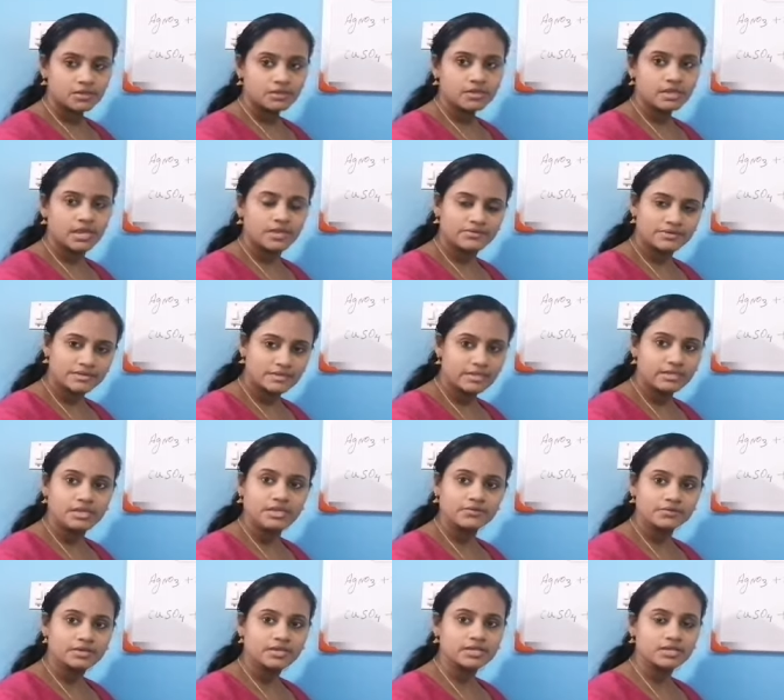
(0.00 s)
Okay, I will
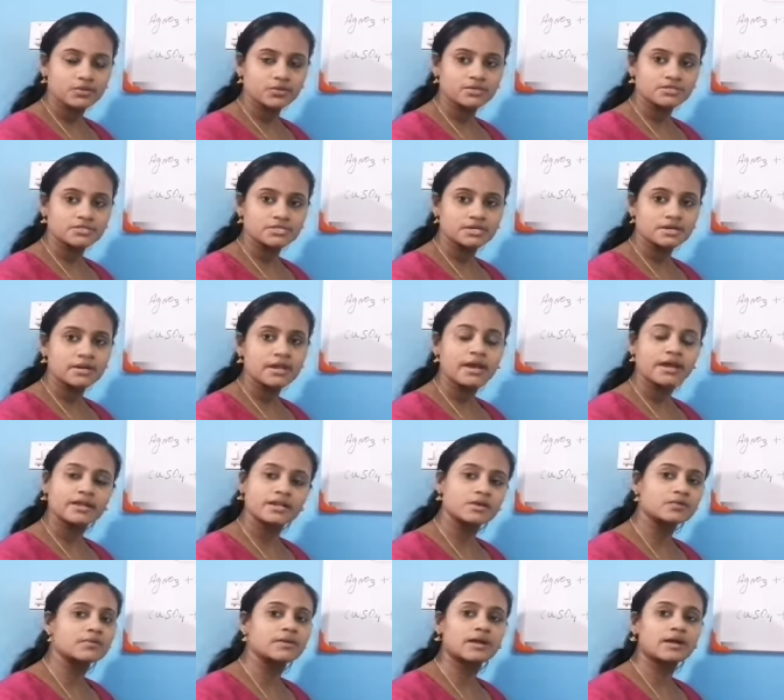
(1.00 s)
give the equation
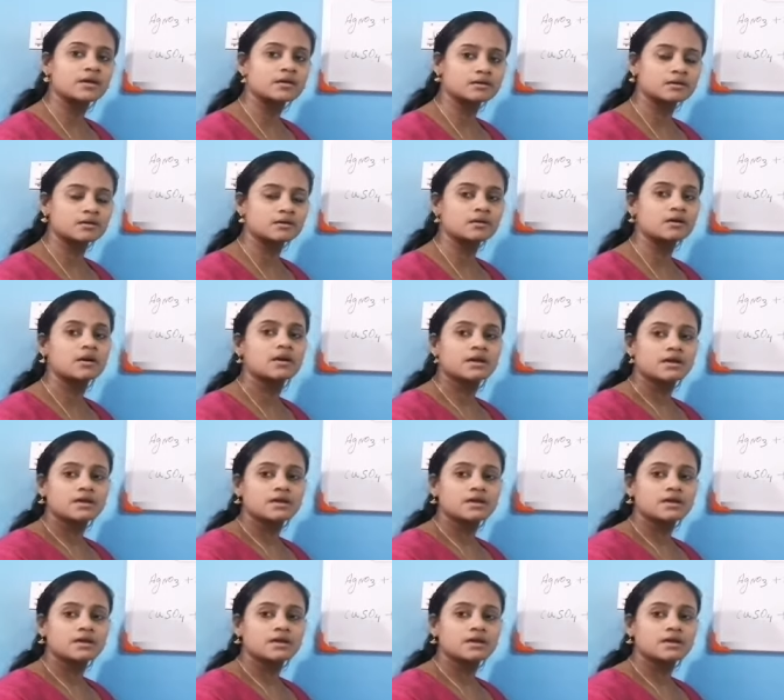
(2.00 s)
and I will,